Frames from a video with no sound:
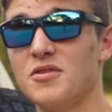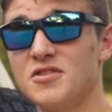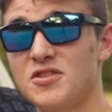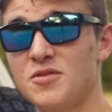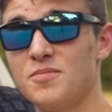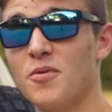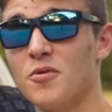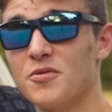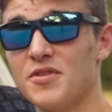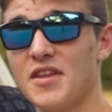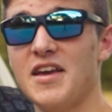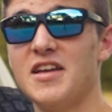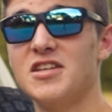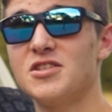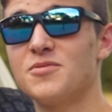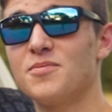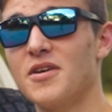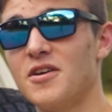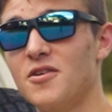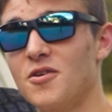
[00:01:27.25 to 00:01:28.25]
once you bolt the
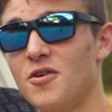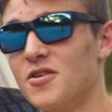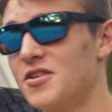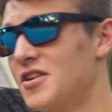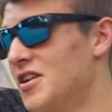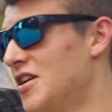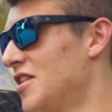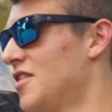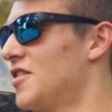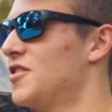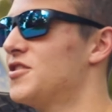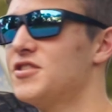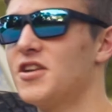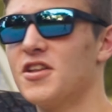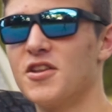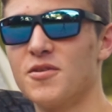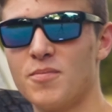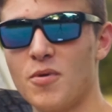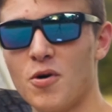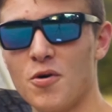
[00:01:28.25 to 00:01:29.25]
hinge plate on, there's
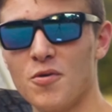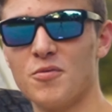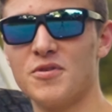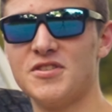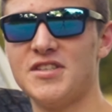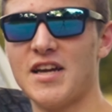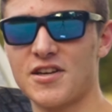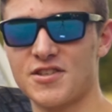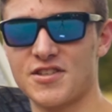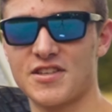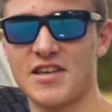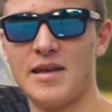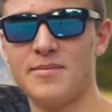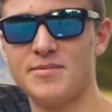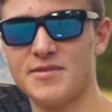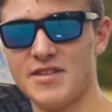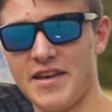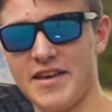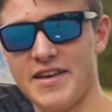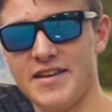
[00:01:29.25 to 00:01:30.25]
another bolt which actually
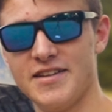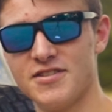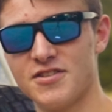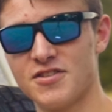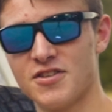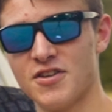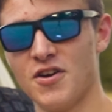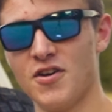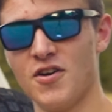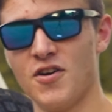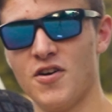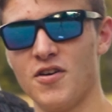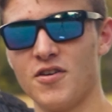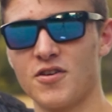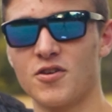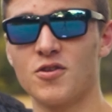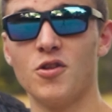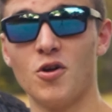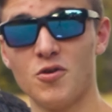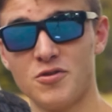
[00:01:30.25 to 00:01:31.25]
keeps the hinge
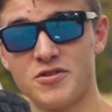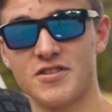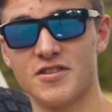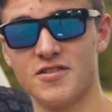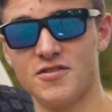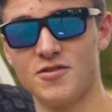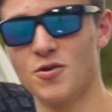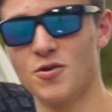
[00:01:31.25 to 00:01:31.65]
close to the